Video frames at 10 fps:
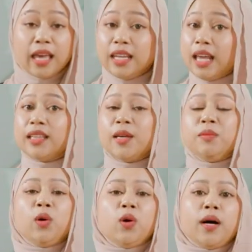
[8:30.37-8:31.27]
and let
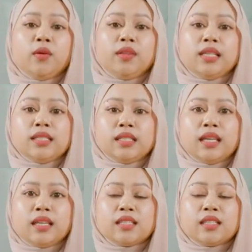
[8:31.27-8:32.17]
them know about these
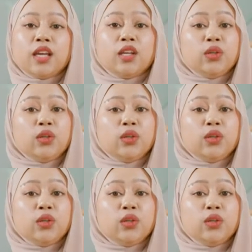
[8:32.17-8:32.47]
things.